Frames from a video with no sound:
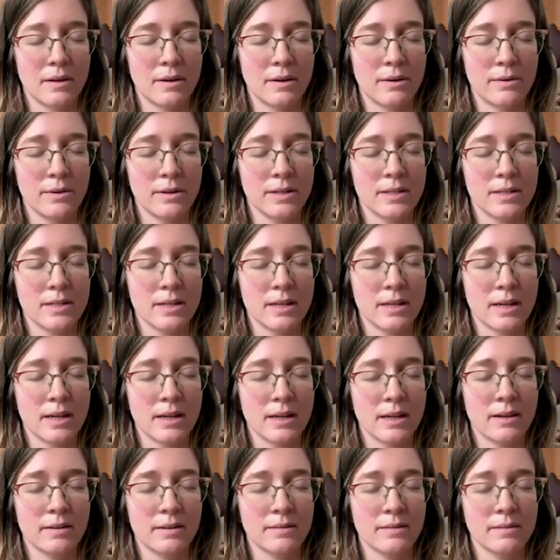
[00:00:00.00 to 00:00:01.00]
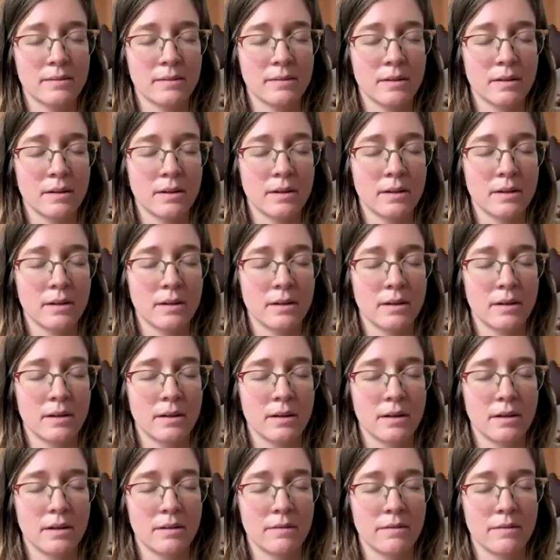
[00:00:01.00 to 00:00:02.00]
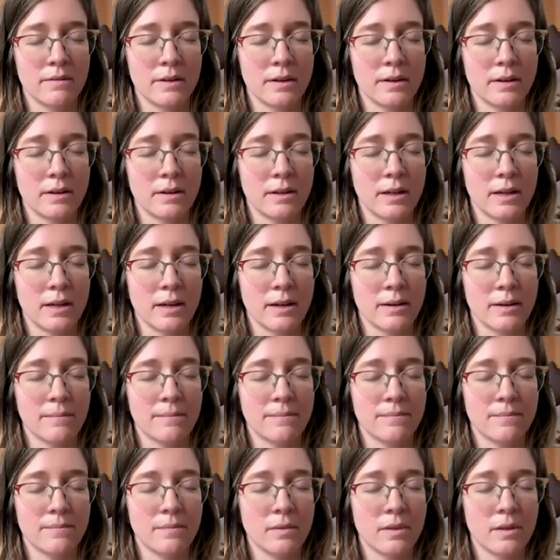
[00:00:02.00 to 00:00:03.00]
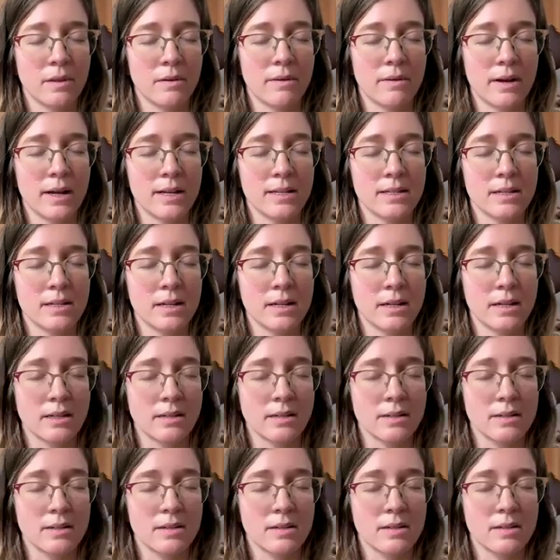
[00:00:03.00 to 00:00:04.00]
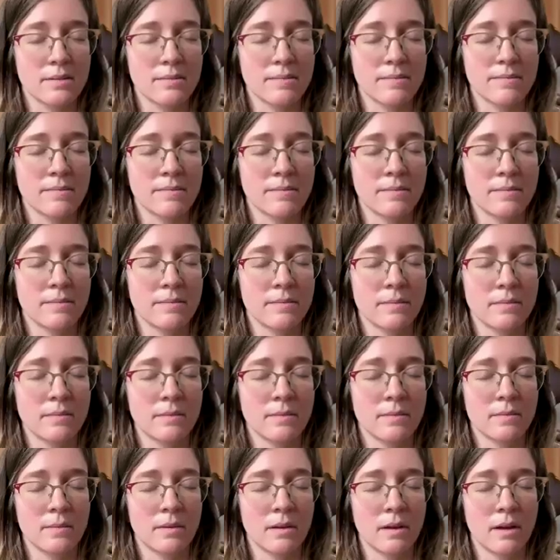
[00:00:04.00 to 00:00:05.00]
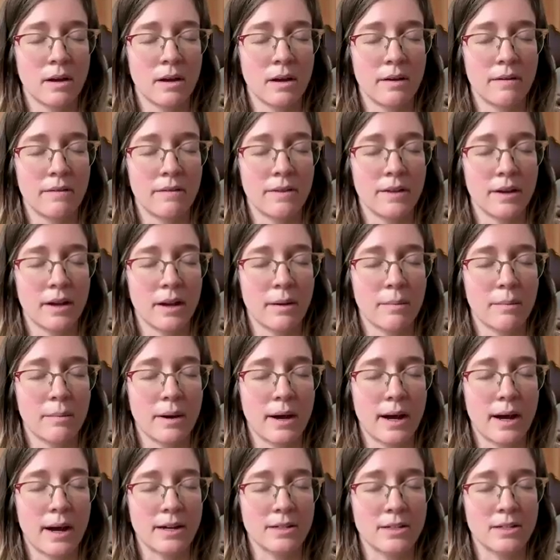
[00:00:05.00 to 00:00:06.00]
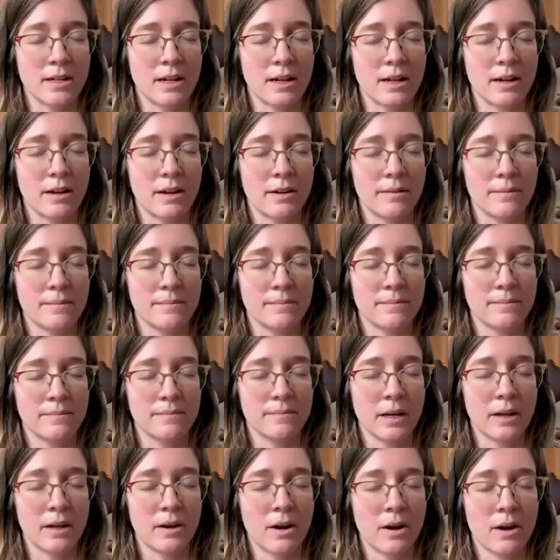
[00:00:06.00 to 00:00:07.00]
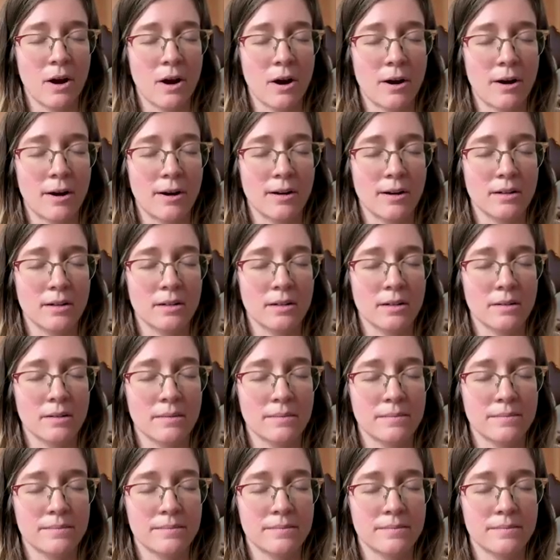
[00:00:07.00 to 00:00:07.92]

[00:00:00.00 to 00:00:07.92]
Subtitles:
noticing and feeling the resonance of the compassion in our heart.